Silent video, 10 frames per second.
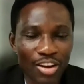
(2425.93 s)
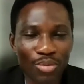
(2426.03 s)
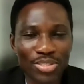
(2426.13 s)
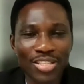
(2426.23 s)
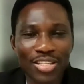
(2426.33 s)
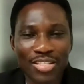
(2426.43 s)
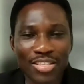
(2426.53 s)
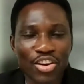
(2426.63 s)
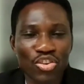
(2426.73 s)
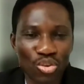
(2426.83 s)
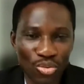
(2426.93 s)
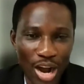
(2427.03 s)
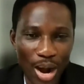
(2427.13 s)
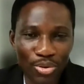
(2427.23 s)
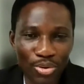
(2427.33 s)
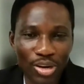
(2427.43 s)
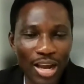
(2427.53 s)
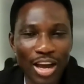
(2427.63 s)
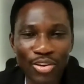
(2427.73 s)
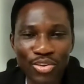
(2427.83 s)
And the Commissioner General said, no, I will
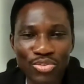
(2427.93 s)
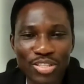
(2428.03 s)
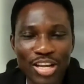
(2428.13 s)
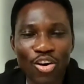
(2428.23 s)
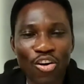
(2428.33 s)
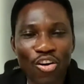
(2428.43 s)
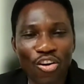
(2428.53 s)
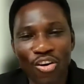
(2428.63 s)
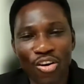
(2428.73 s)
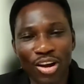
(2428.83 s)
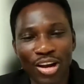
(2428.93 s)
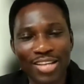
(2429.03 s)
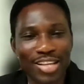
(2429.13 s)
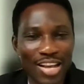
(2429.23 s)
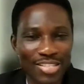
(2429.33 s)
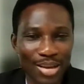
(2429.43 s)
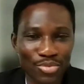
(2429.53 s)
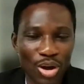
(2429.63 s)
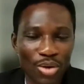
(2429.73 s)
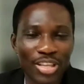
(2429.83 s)
not allow you to take all as
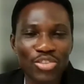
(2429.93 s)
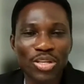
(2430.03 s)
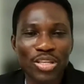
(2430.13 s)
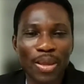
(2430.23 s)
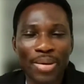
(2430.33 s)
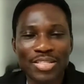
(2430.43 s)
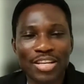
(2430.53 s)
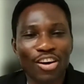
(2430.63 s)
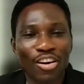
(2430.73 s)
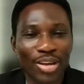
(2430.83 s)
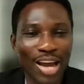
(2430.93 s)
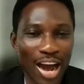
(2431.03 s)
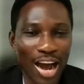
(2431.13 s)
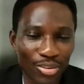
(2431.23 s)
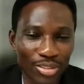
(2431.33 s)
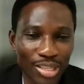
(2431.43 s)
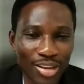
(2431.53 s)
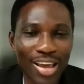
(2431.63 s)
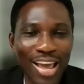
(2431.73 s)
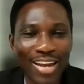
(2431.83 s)
exempt. So I'll take 20% of it out
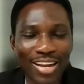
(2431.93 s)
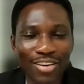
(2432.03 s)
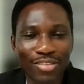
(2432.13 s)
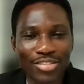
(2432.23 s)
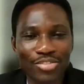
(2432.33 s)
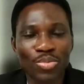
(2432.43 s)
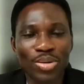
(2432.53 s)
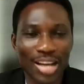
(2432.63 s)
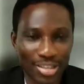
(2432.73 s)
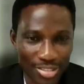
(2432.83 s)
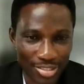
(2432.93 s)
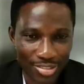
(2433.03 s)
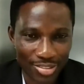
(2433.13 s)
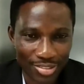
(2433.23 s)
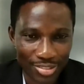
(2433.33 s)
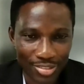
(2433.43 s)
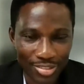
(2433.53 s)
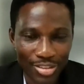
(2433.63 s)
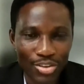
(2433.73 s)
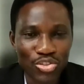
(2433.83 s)
and the rest will be taxed.
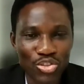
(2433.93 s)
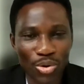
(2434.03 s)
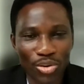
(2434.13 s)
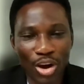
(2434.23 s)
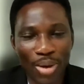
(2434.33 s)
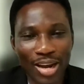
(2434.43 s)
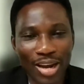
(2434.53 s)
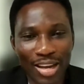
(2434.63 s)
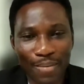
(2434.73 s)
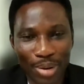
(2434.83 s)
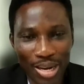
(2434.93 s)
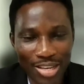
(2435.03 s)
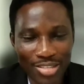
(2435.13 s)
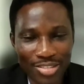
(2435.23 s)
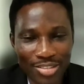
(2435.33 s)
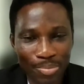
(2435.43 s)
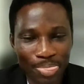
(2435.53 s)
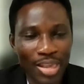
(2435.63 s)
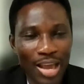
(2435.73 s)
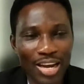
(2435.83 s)
So when you are working at a place
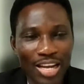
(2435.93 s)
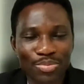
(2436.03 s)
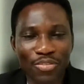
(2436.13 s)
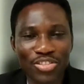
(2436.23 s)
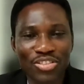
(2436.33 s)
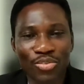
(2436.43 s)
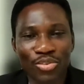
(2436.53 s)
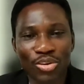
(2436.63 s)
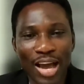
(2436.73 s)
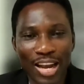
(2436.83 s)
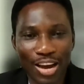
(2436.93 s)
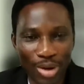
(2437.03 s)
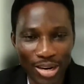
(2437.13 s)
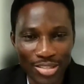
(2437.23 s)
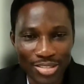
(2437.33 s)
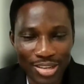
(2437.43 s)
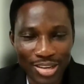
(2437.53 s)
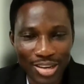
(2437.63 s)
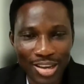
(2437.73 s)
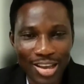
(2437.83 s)
and there's provision of clothing
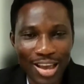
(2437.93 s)
allowance,